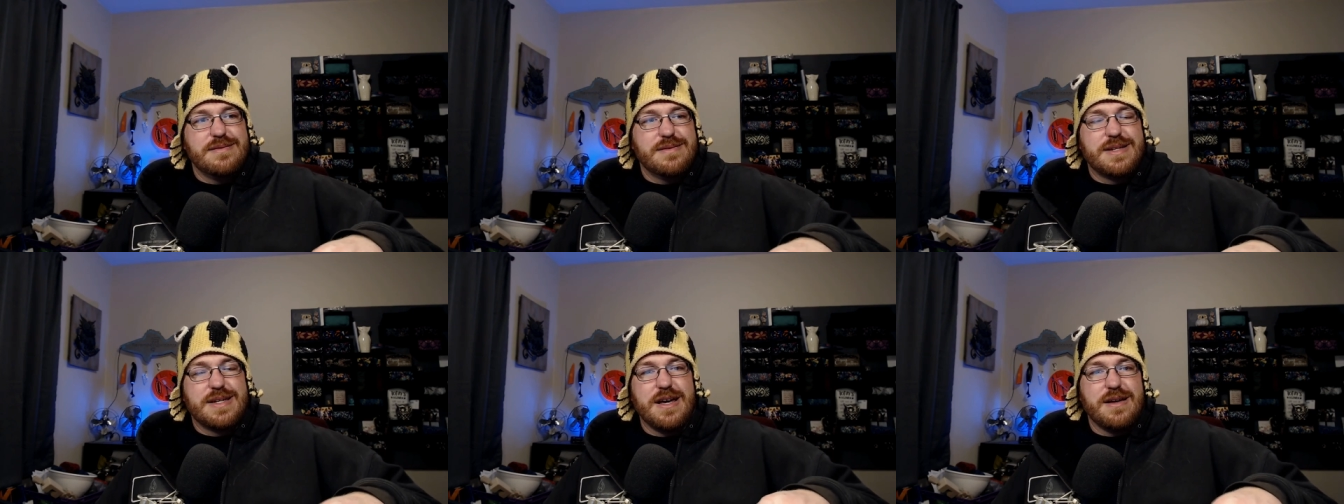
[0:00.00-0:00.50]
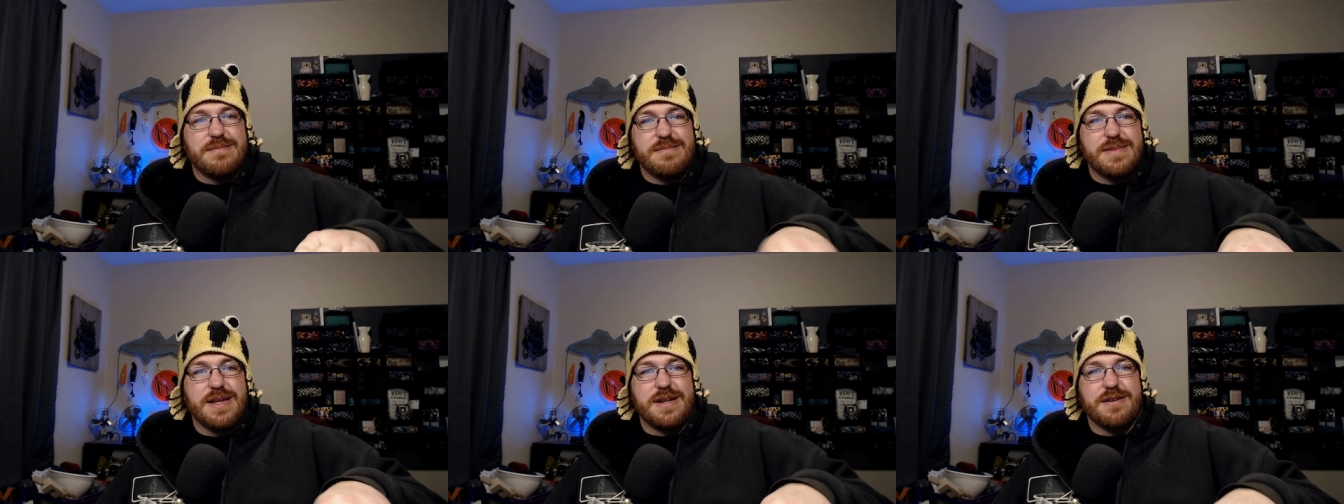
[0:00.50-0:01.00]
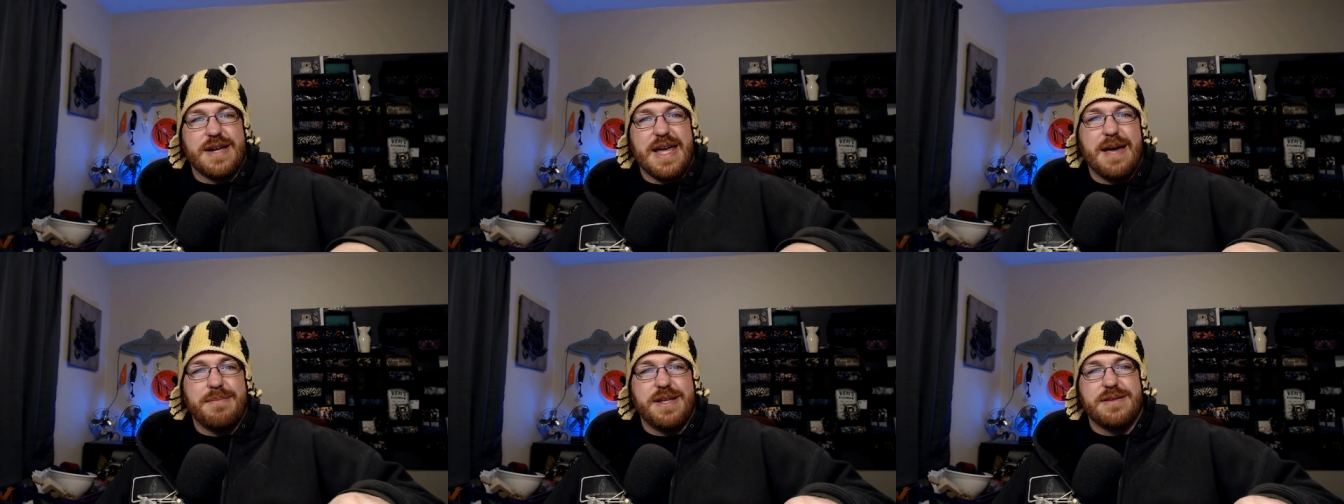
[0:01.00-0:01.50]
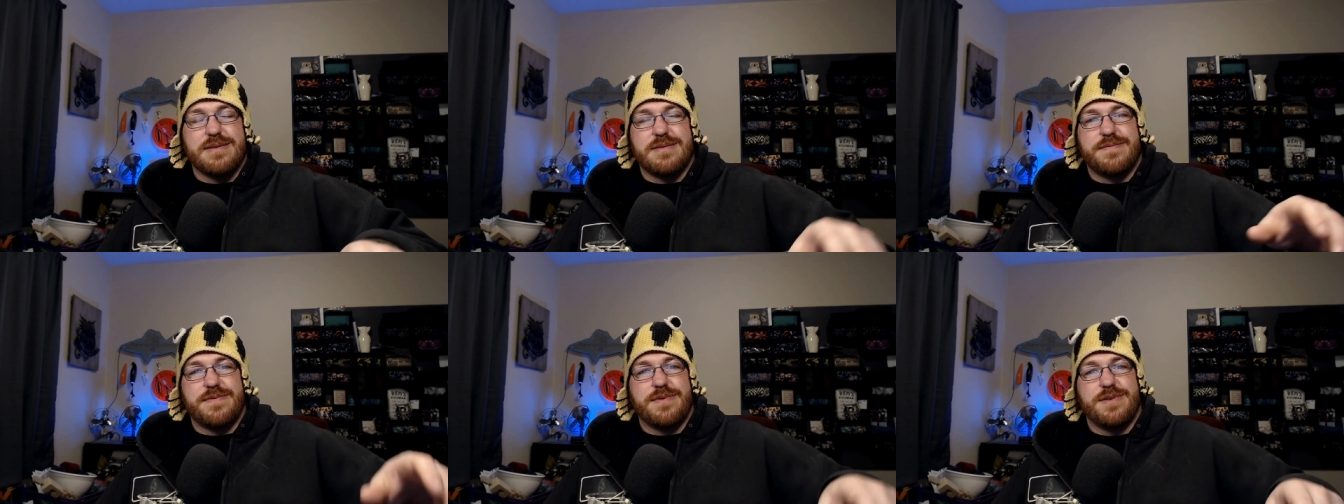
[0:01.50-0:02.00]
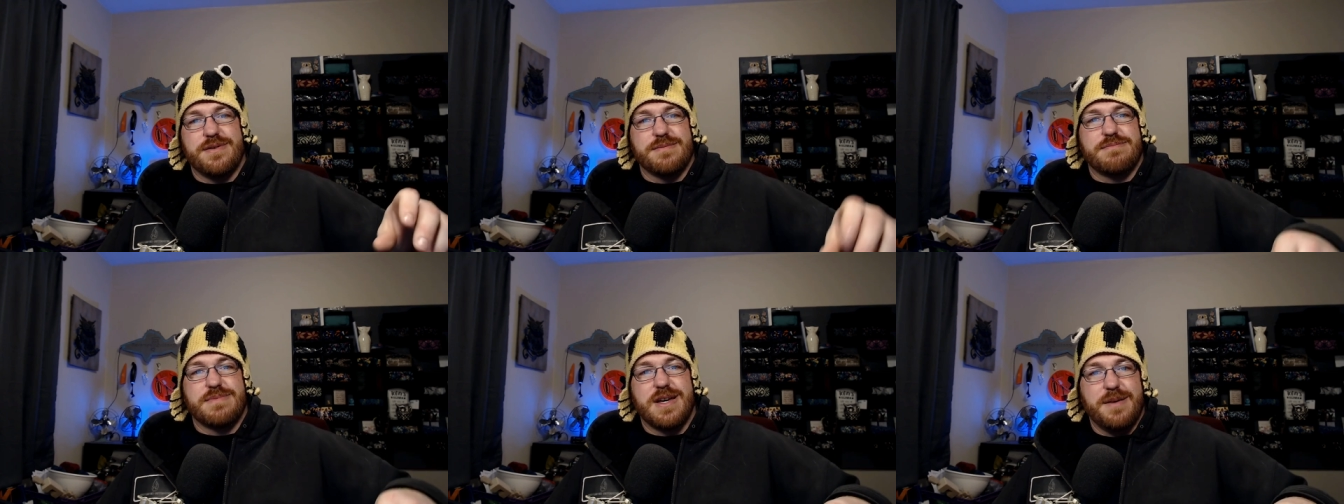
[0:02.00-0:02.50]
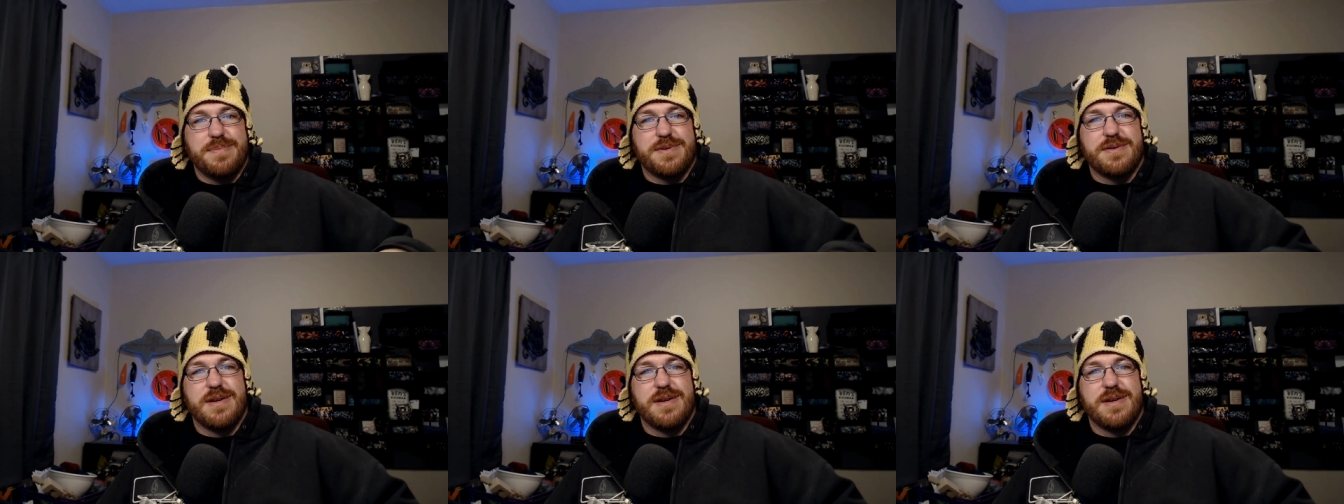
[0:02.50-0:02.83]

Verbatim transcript: Cut like your cabinets for your cups.